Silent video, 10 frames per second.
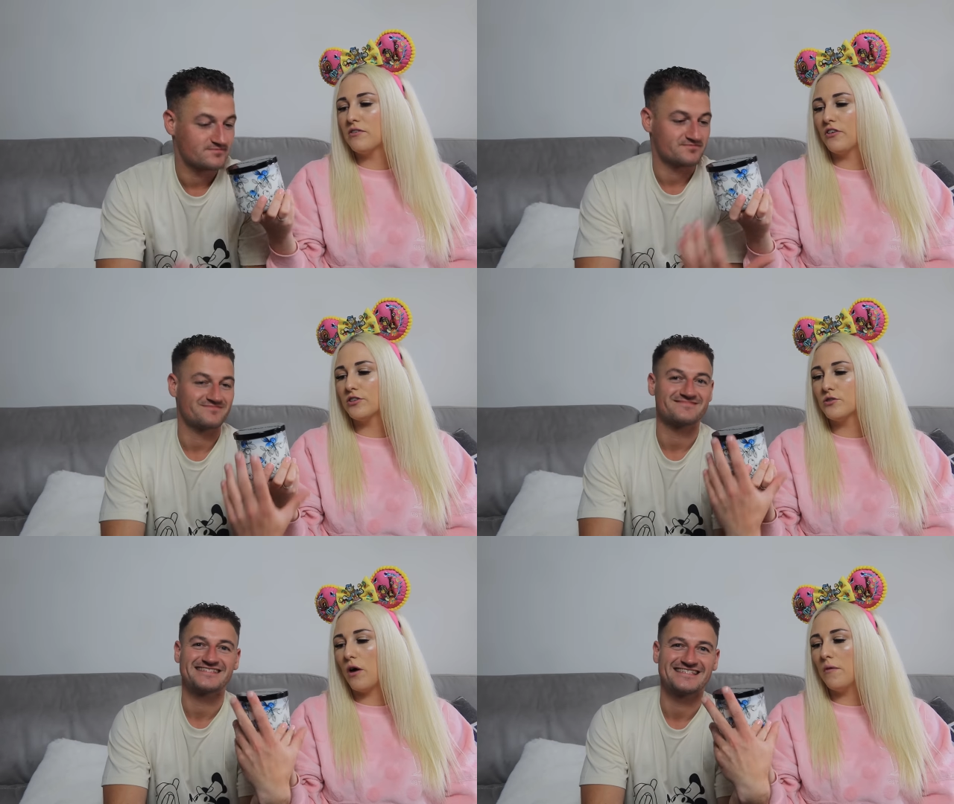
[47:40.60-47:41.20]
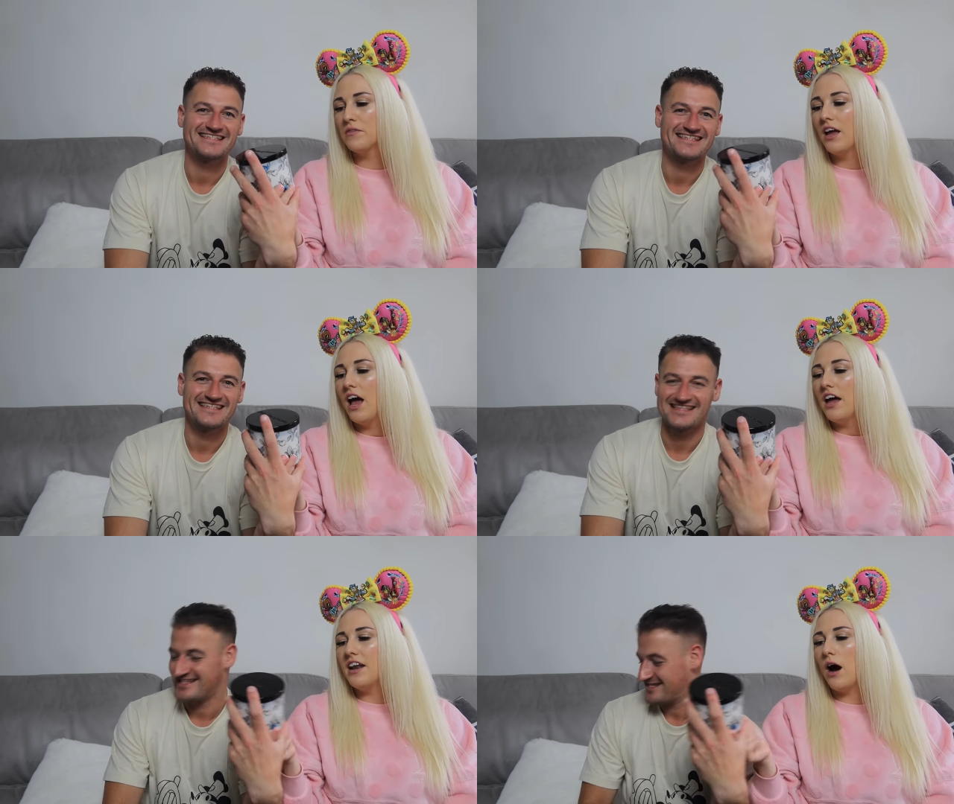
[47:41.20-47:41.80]
Speaker 1: my first one.
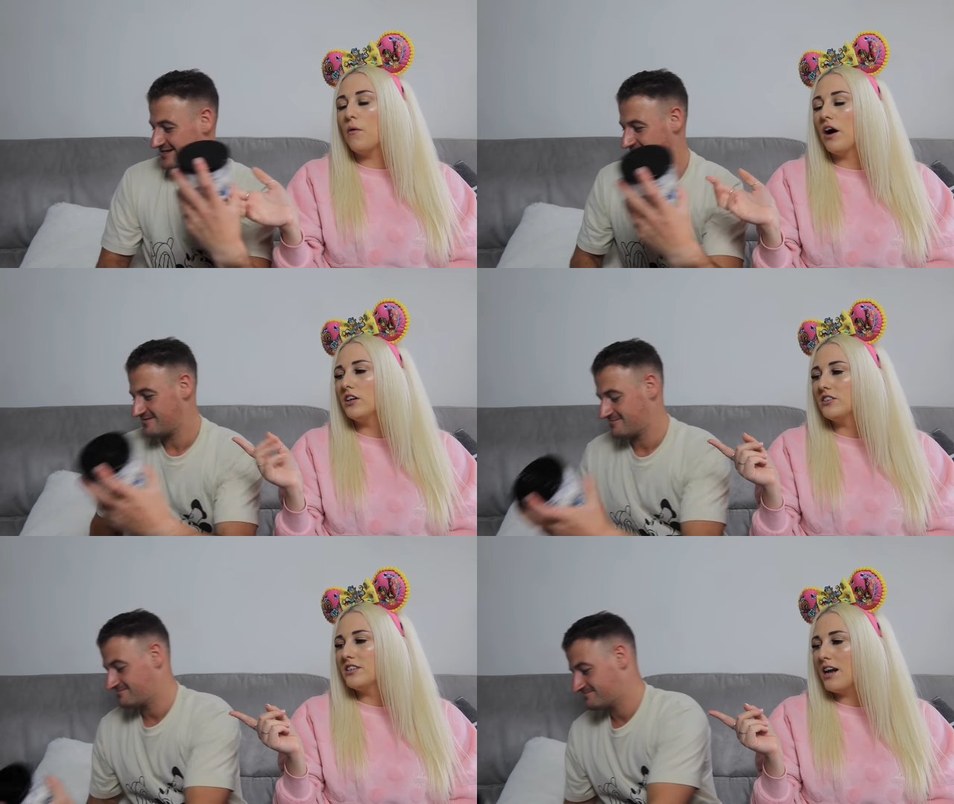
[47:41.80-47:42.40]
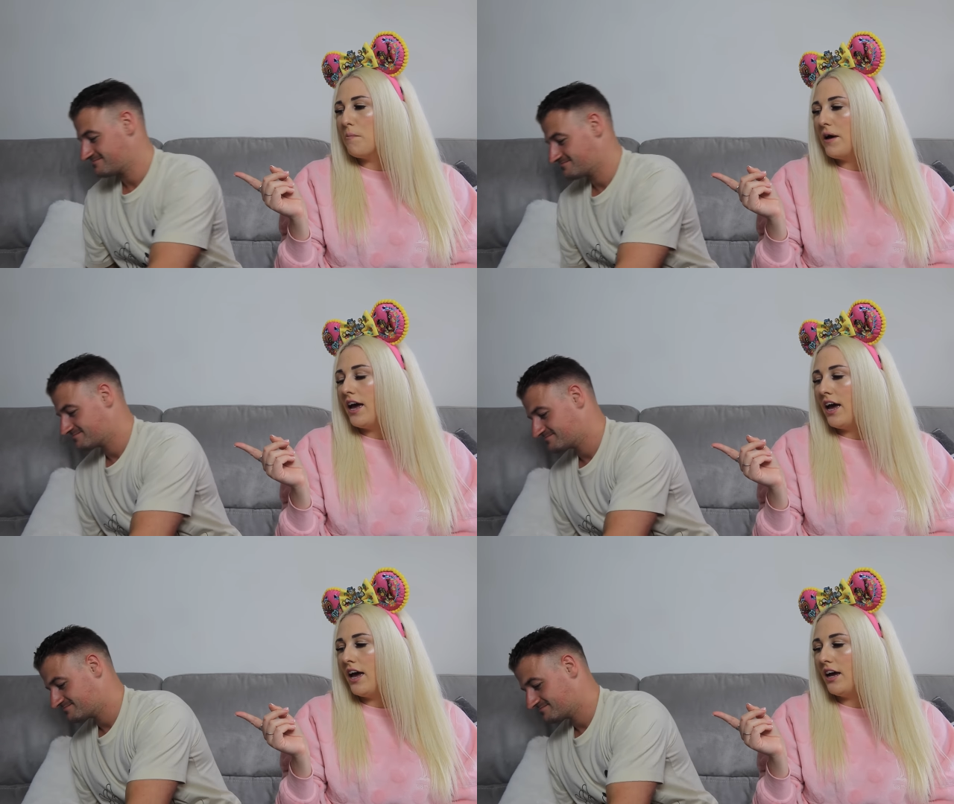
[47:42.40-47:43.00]
Now, did I
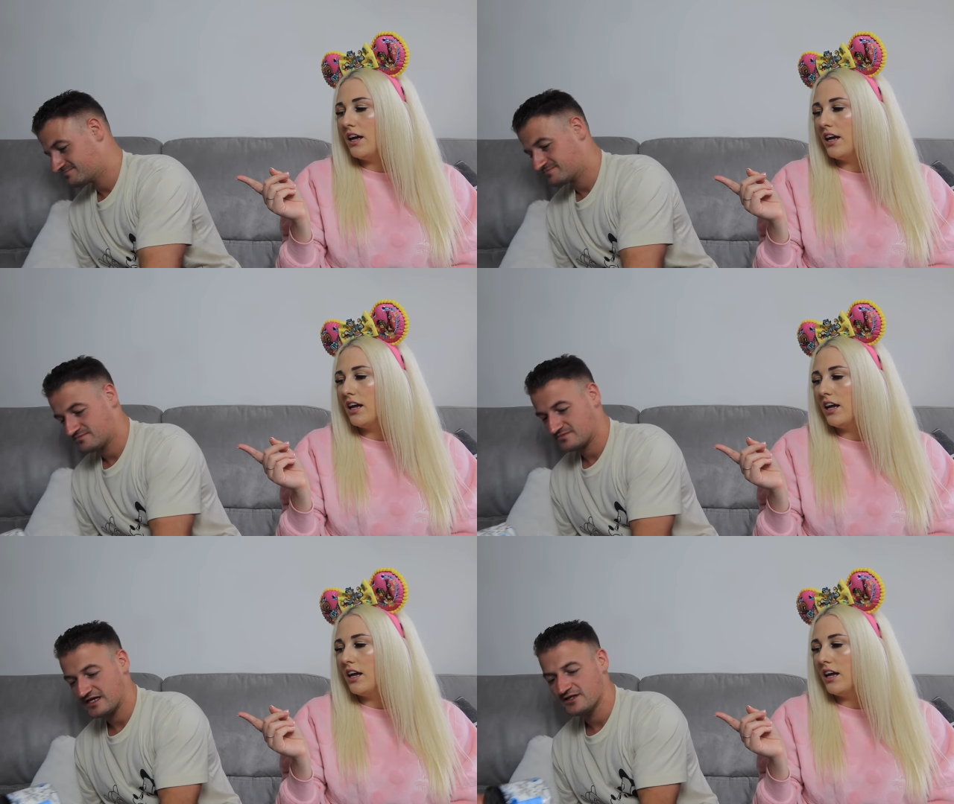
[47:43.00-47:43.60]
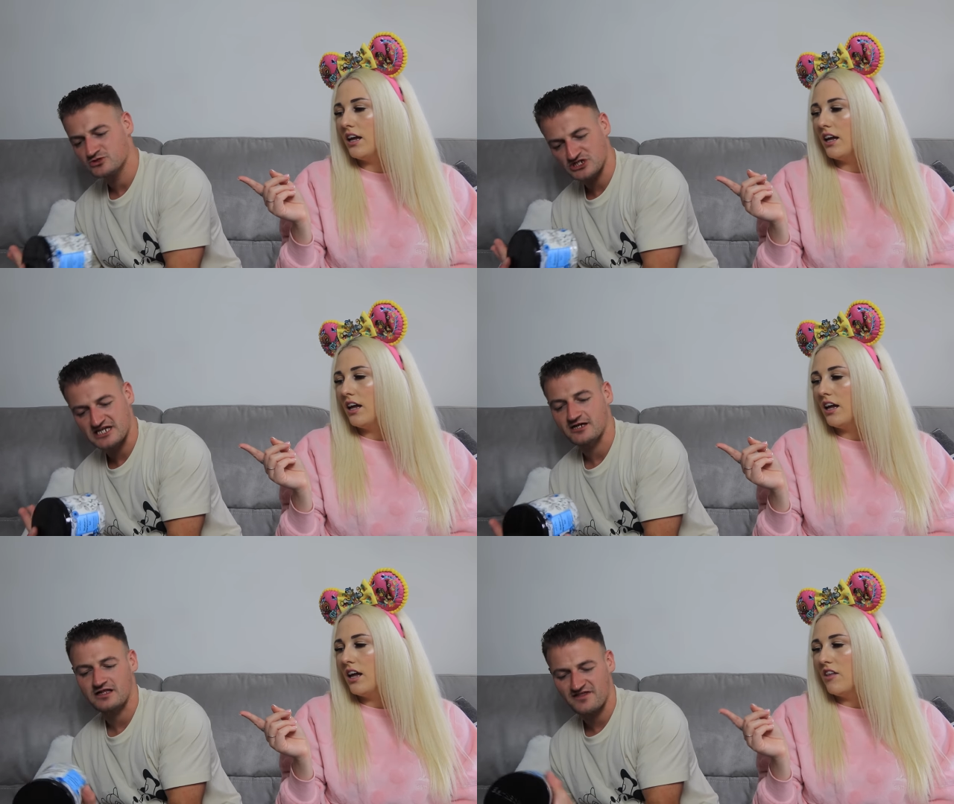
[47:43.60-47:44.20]
pay...
Speaker 2: There was a
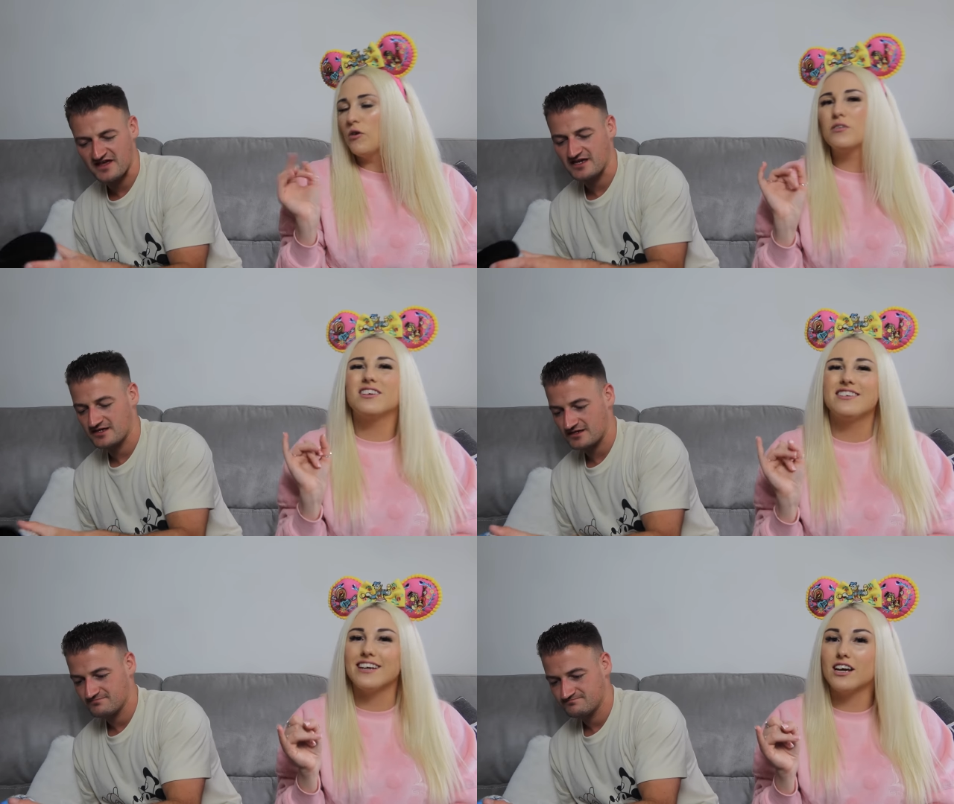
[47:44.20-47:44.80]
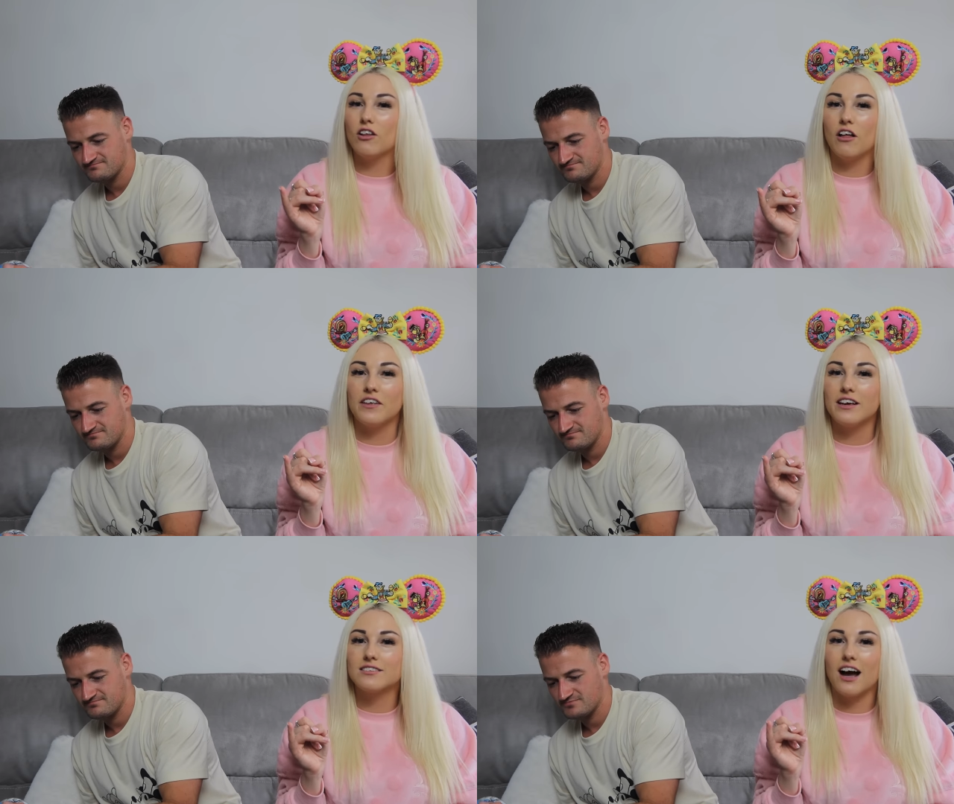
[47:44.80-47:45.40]
deal,
Speaker 1: There was a deal on
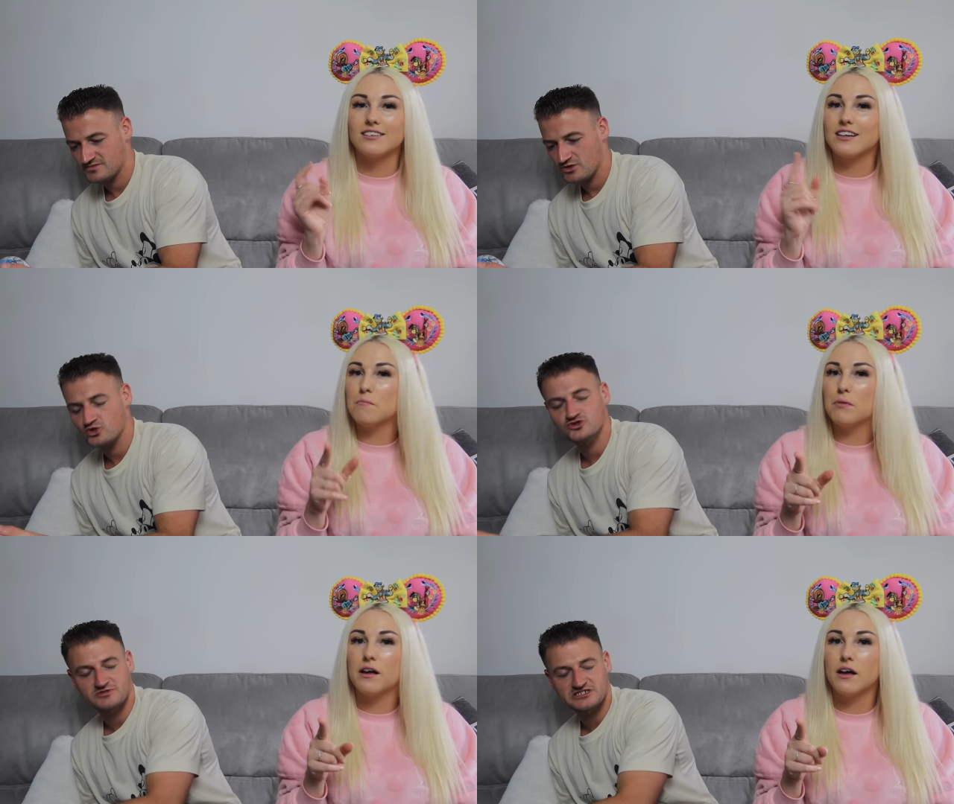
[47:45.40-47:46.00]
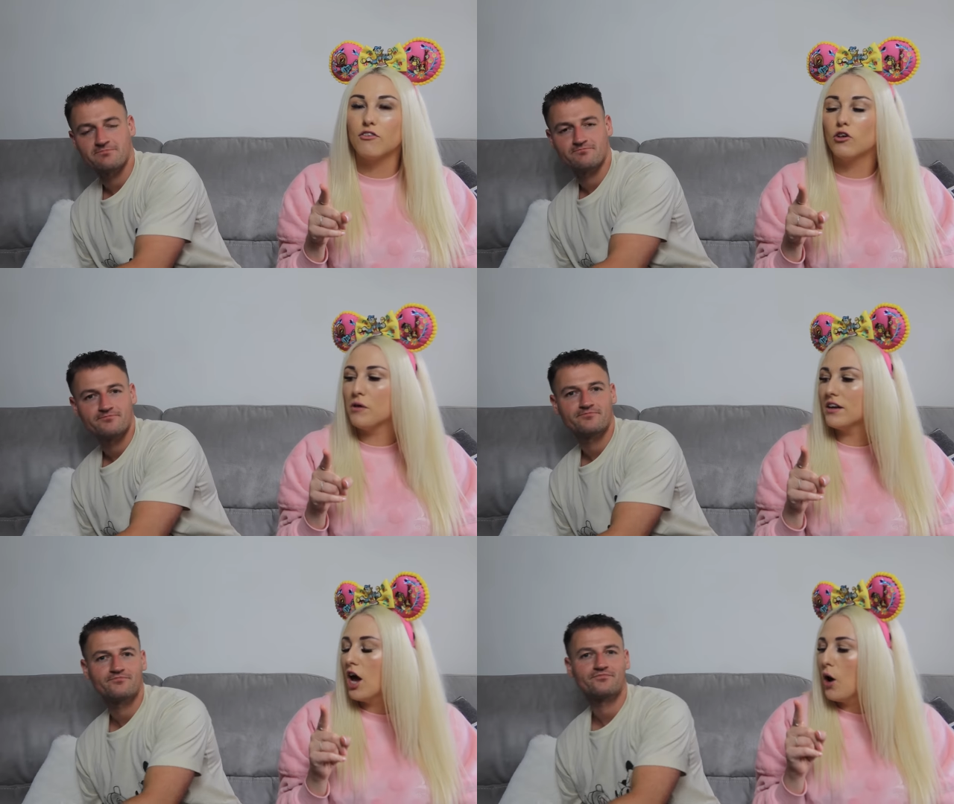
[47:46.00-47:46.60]
these guys. I didn't 100%. full
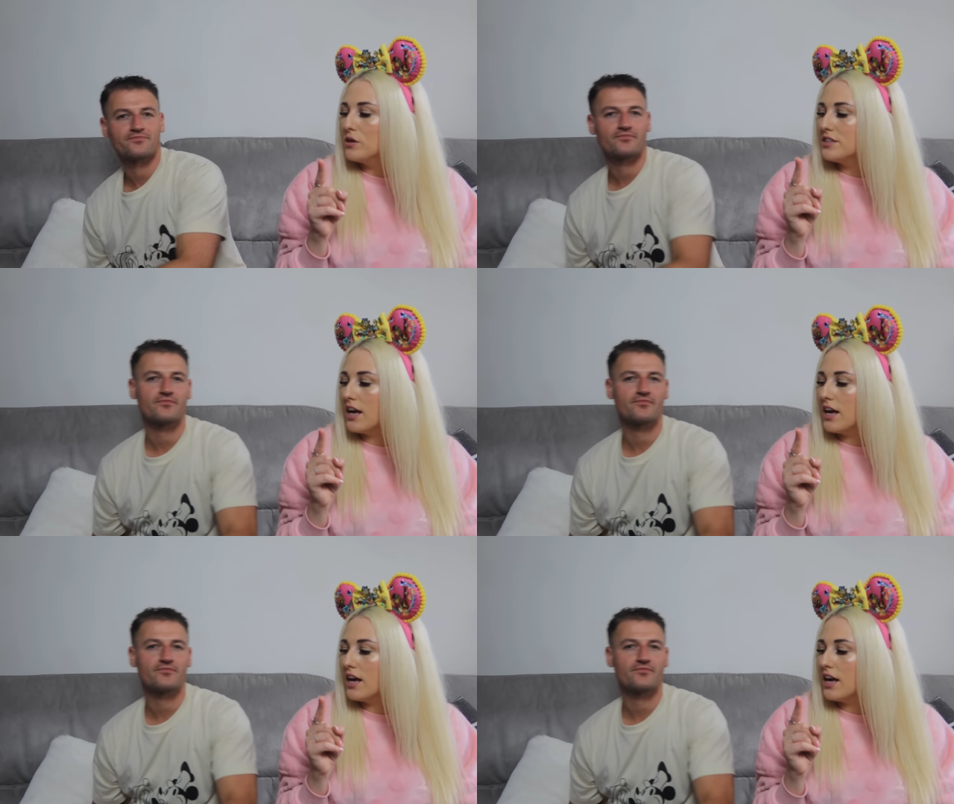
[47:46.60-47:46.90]
price. Was